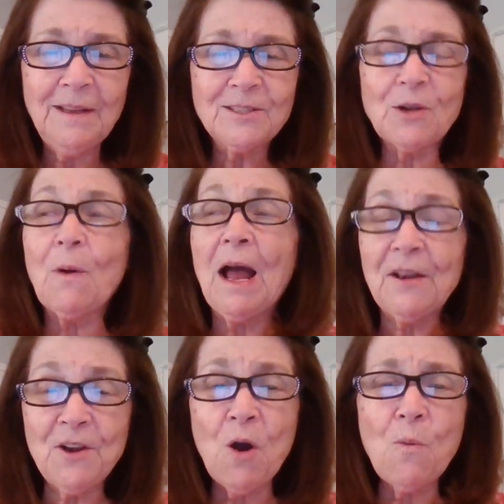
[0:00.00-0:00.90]
So
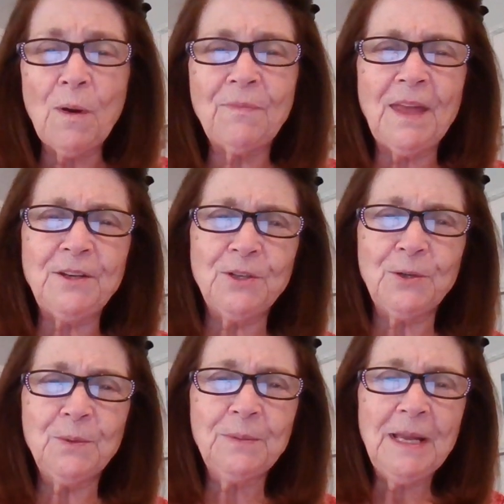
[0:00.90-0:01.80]
I know what they
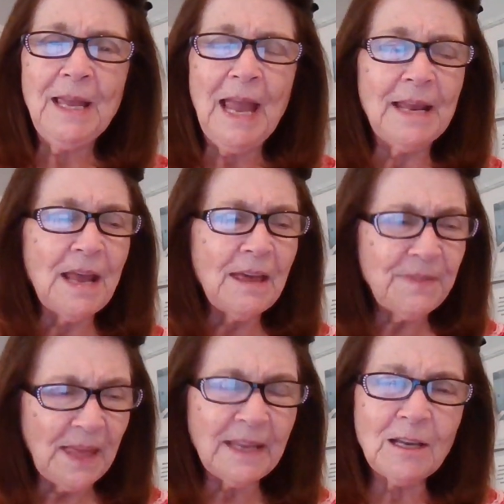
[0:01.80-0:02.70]
do. And I
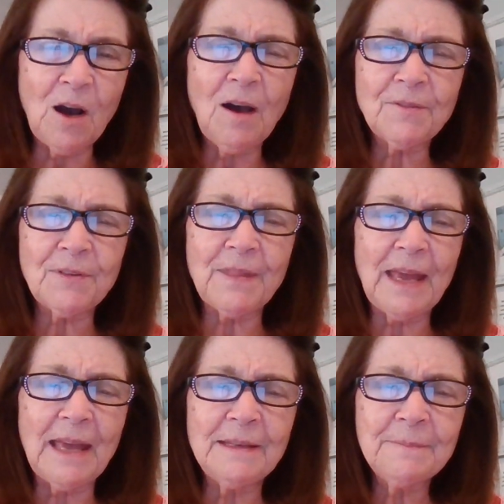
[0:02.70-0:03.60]
thank God for
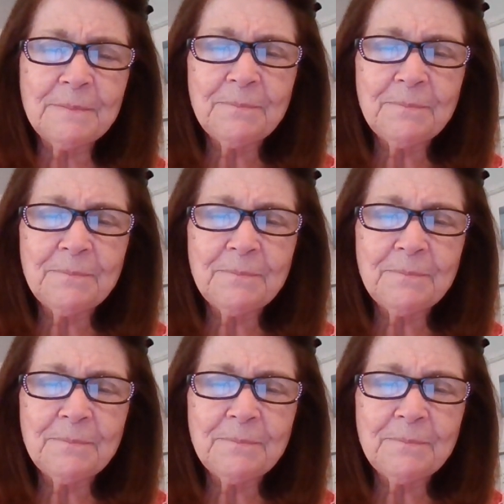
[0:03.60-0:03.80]
that.